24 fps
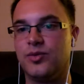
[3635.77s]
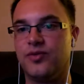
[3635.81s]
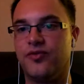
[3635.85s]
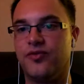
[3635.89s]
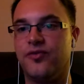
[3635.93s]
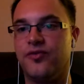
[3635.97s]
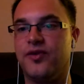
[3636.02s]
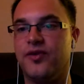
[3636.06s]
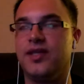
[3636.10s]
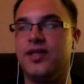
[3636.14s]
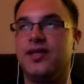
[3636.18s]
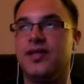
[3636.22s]

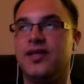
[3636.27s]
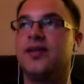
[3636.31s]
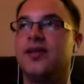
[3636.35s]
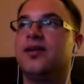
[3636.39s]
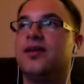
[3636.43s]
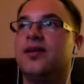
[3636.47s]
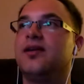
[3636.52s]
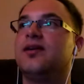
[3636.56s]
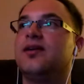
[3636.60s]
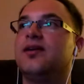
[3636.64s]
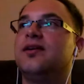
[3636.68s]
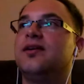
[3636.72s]
Philly.
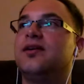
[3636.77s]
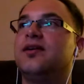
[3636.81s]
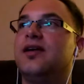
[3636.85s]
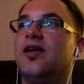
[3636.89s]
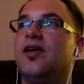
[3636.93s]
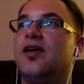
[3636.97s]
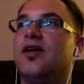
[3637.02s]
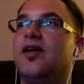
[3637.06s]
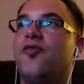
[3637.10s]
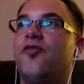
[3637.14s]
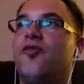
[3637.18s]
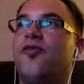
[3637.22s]

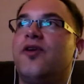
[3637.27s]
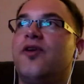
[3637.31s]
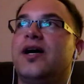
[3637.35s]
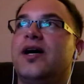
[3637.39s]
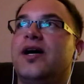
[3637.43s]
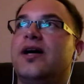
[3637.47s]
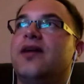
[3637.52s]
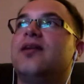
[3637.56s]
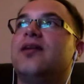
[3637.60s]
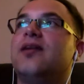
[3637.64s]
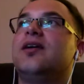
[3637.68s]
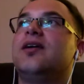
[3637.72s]

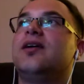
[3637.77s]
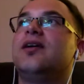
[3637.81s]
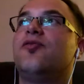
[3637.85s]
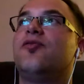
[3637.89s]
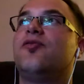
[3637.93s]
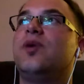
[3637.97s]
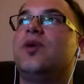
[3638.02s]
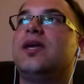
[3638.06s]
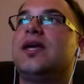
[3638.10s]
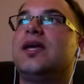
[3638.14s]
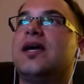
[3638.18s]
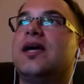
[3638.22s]

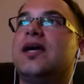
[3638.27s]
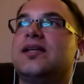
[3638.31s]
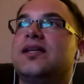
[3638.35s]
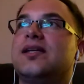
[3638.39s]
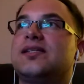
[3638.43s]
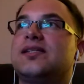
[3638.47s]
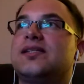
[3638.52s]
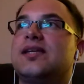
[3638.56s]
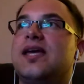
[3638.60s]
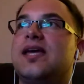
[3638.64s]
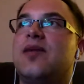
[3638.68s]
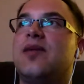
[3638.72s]
If we can't
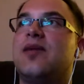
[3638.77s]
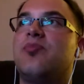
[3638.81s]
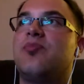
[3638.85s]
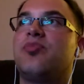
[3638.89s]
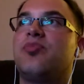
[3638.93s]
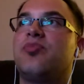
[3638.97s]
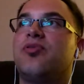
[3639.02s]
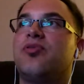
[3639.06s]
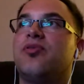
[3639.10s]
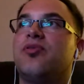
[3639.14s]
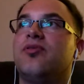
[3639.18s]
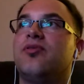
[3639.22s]
escape
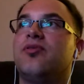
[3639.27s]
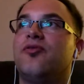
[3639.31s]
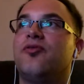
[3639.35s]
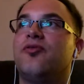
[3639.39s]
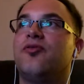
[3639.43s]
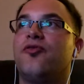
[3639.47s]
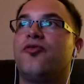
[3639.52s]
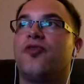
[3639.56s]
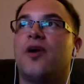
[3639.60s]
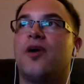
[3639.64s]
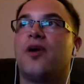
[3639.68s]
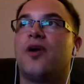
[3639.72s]

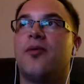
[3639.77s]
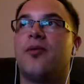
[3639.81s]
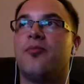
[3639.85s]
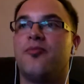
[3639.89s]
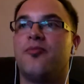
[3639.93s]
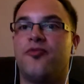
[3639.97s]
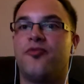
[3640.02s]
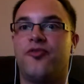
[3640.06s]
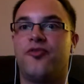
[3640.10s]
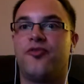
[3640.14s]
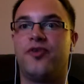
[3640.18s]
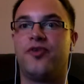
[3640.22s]
from
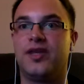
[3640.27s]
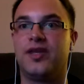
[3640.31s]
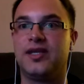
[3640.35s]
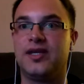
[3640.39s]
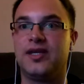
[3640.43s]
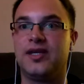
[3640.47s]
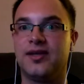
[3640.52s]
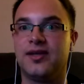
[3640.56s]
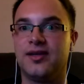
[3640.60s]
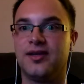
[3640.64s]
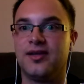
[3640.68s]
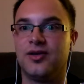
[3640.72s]

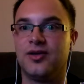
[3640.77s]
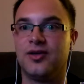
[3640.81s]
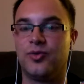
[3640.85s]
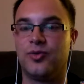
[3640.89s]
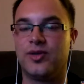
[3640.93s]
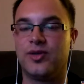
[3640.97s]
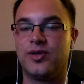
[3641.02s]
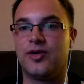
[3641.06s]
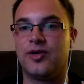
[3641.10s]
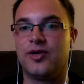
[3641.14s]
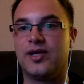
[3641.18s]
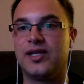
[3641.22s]
Philly
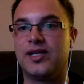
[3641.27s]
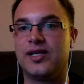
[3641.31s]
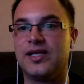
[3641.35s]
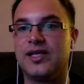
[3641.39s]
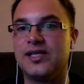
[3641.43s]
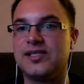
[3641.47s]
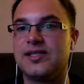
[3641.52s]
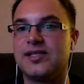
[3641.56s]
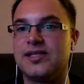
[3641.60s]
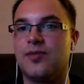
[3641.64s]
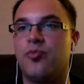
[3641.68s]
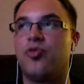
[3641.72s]
without at
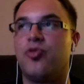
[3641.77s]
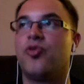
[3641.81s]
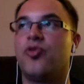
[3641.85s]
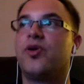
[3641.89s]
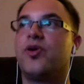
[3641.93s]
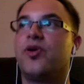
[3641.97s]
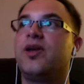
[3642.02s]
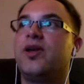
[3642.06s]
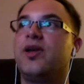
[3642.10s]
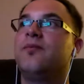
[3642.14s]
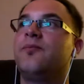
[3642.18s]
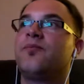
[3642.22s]
least a
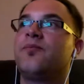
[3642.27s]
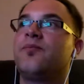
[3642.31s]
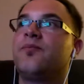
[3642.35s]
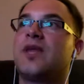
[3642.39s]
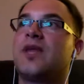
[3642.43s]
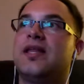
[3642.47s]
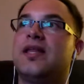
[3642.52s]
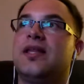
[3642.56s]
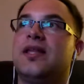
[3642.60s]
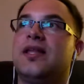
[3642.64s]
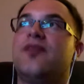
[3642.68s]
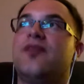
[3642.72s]
point,
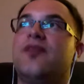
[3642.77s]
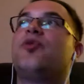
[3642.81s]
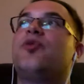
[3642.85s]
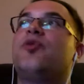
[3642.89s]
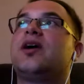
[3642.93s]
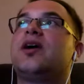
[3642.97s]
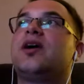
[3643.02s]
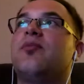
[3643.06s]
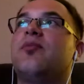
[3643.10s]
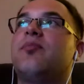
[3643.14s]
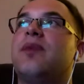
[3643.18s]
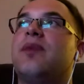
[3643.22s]
and then if
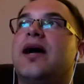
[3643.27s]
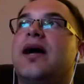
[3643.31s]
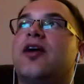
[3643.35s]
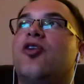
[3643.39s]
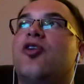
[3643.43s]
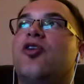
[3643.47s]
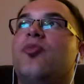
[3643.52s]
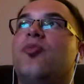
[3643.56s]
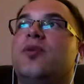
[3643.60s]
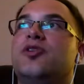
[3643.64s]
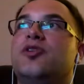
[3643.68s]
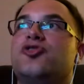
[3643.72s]
we come
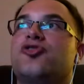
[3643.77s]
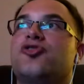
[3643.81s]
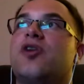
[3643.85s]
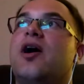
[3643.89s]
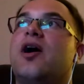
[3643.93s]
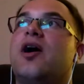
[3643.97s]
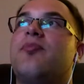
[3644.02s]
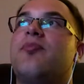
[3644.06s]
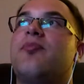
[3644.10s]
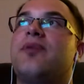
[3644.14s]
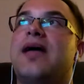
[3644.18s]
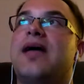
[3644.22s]
back home and
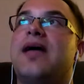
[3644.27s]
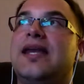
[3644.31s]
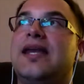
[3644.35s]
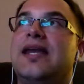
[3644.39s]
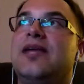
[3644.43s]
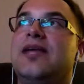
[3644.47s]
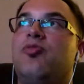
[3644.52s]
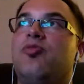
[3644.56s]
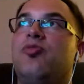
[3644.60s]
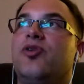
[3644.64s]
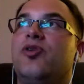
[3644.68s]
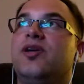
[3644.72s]
drop
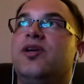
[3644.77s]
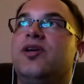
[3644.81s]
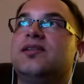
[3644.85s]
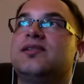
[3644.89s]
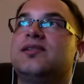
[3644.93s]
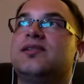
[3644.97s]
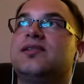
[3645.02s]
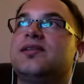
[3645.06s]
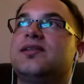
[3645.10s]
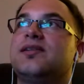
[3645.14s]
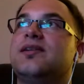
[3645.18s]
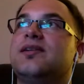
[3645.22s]
any
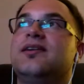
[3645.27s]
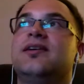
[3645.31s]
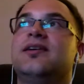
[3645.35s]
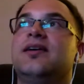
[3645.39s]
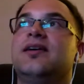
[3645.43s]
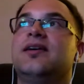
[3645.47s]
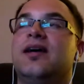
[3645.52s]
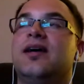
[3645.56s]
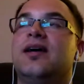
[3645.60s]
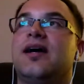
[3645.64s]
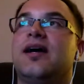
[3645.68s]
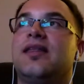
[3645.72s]
points,
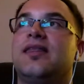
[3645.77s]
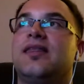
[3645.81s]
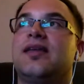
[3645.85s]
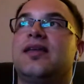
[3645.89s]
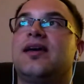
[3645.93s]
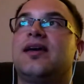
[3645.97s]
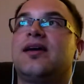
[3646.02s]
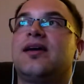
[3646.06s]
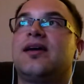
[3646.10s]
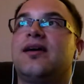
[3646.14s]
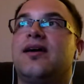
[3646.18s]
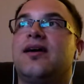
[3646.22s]
I
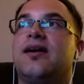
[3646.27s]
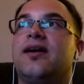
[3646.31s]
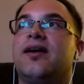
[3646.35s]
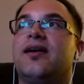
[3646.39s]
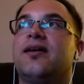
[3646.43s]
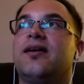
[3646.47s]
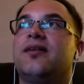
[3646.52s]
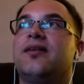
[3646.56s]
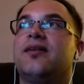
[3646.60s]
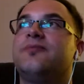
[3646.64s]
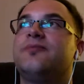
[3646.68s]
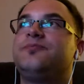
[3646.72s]
think
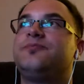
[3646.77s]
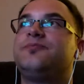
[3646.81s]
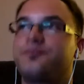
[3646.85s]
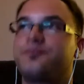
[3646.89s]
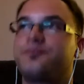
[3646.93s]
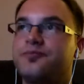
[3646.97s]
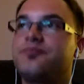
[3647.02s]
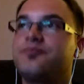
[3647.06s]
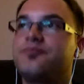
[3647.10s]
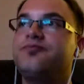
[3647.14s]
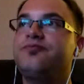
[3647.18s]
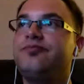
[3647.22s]

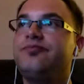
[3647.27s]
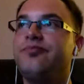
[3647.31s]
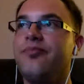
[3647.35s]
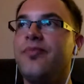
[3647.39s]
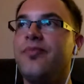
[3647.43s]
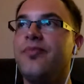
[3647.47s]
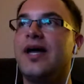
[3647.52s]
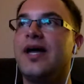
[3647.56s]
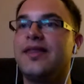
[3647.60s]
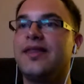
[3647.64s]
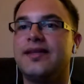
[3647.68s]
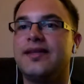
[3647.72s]

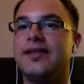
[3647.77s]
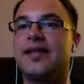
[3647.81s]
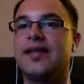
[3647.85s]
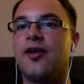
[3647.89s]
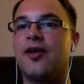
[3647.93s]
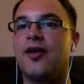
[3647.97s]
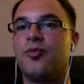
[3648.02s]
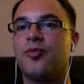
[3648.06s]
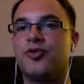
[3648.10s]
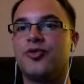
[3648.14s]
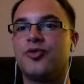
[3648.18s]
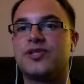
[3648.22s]

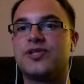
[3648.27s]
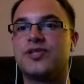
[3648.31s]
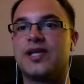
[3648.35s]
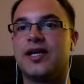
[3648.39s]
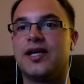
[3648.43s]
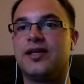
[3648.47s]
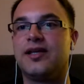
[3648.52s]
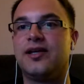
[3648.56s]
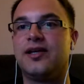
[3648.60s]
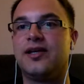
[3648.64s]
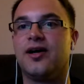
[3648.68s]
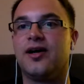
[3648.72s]
that'll most
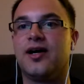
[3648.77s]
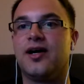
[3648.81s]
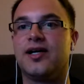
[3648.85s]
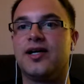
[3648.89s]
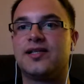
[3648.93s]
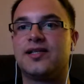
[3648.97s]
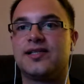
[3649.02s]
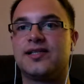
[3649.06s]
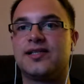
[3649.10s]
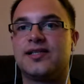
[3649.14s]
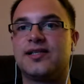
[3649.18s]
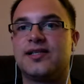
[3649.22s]
likely
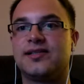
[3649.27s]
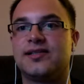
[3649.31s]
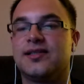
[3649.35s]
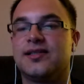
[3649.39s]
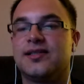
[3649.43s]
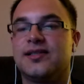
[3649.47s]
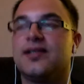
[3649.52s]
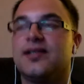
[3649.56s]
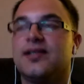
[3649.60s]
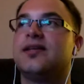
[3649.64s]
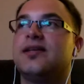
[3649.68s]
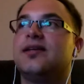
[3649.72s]
cost us.